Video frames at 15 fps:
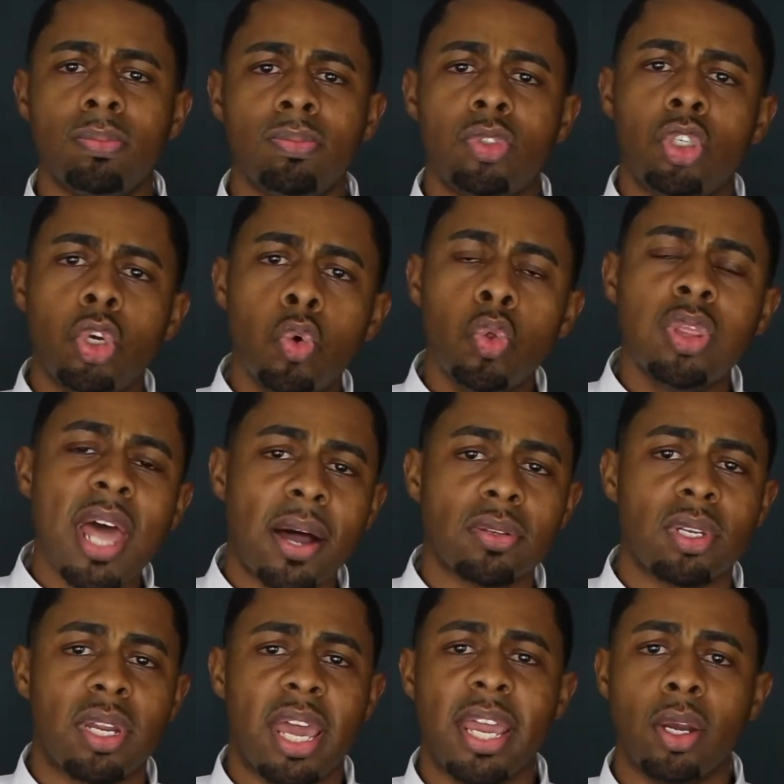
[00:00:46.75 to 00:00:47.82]

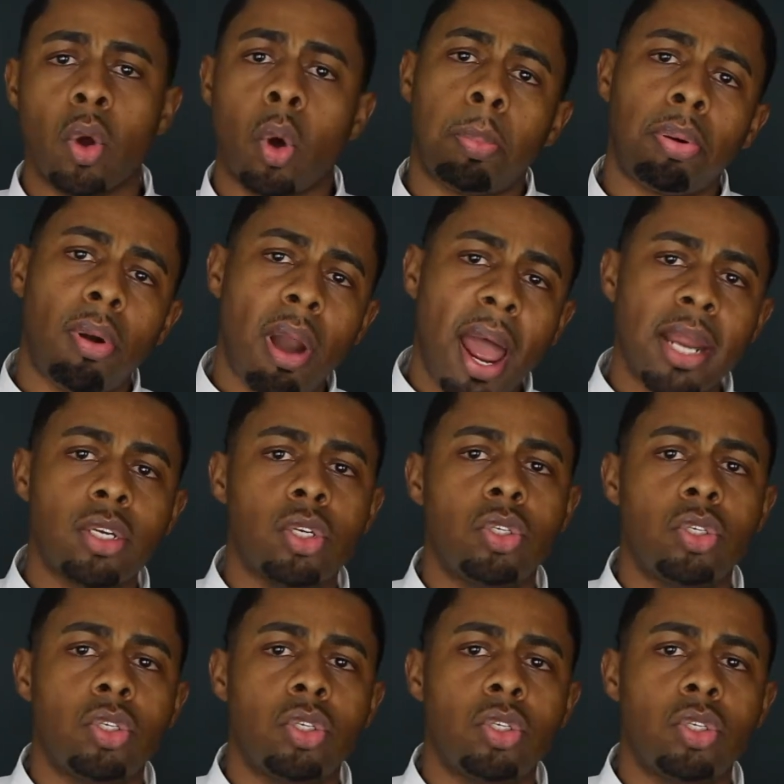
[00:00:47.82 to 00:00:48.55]
2008 or prior to